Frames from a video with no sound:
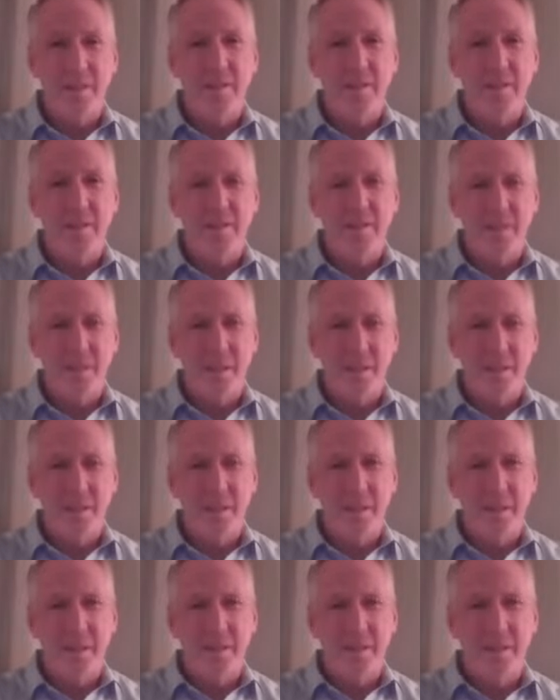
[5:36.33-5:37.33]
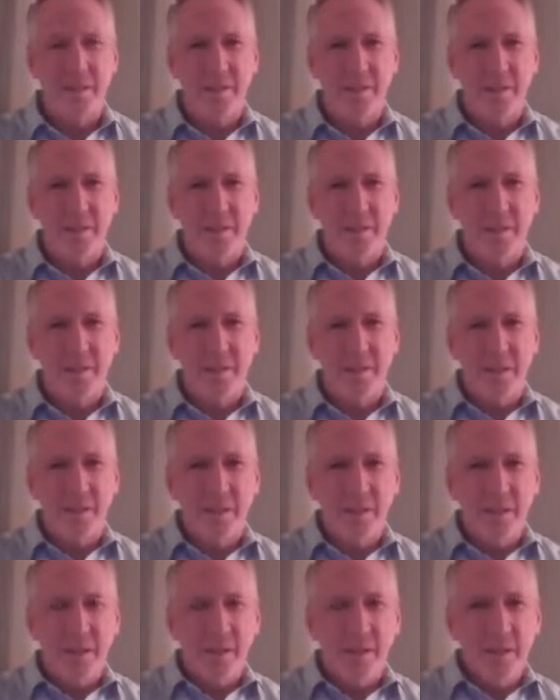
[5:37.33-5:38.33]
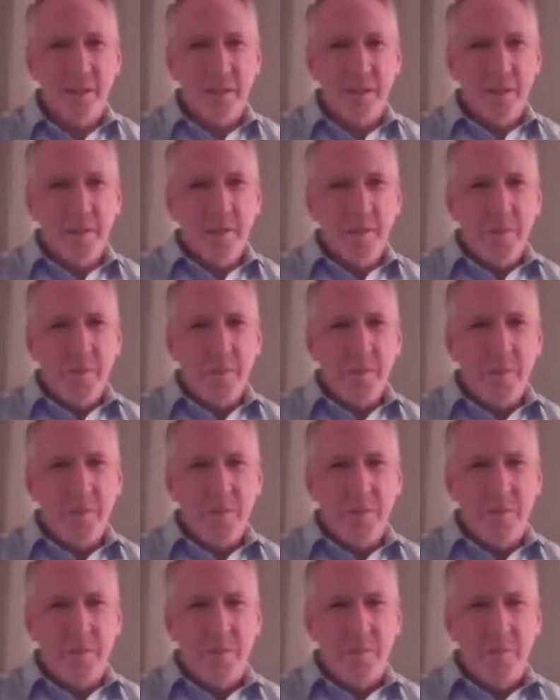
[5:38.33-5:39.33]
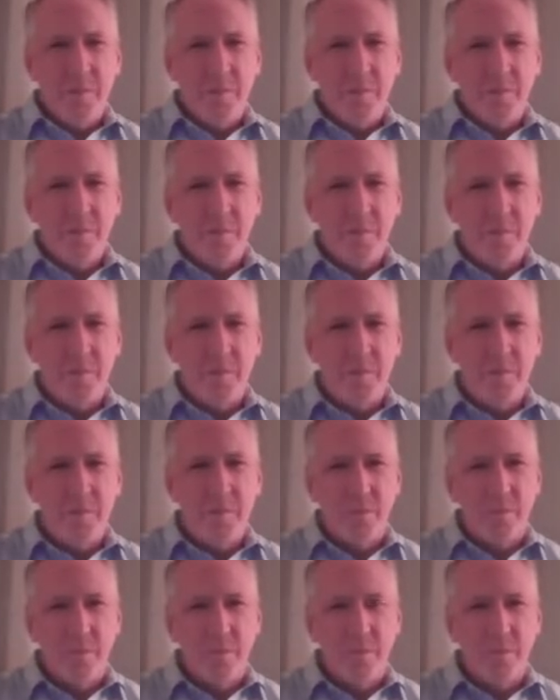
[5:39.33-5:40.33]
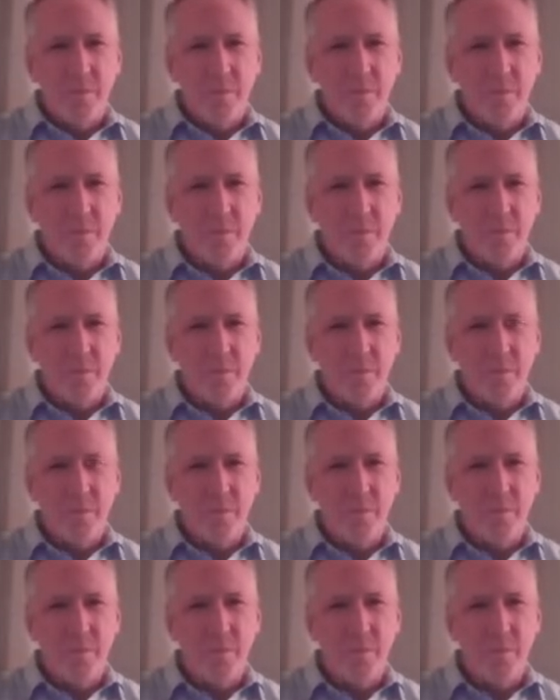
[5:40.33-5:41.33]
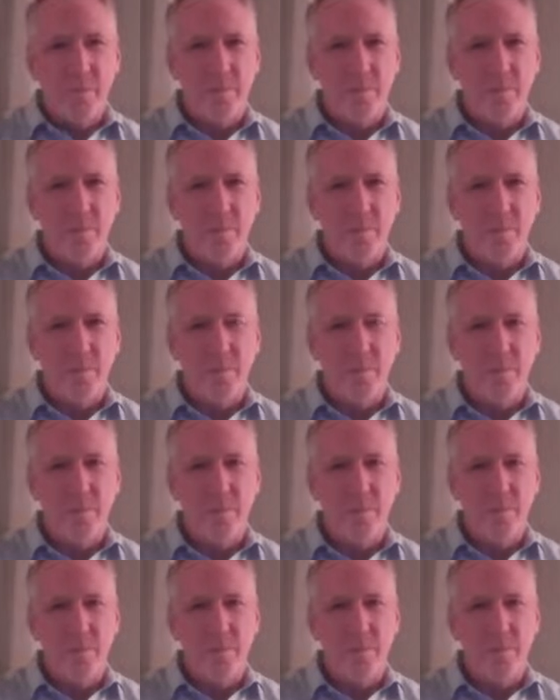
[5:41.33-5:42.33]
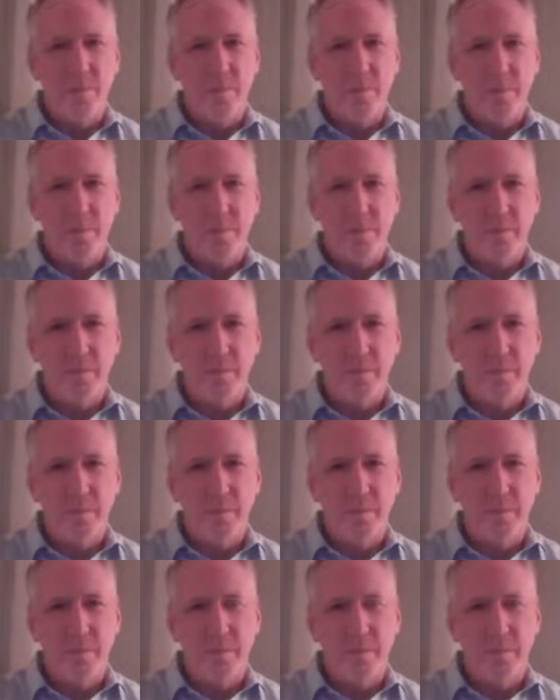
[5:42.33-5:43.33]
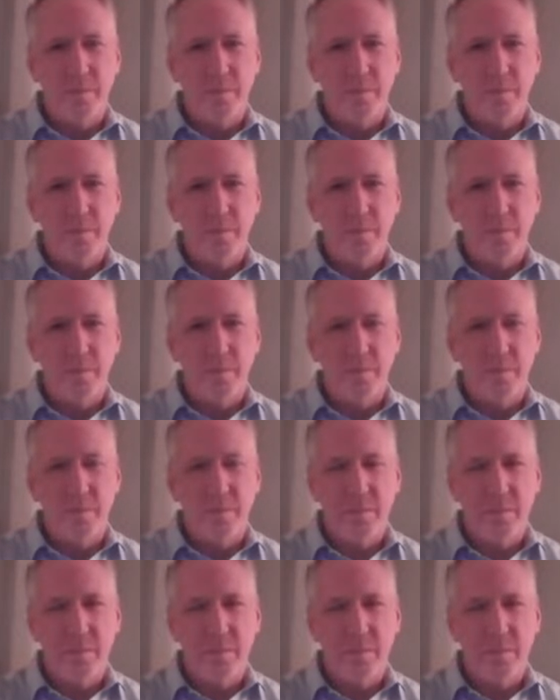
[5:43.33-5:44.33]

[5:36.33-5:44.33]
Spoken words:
No words are spoken by the person on screen.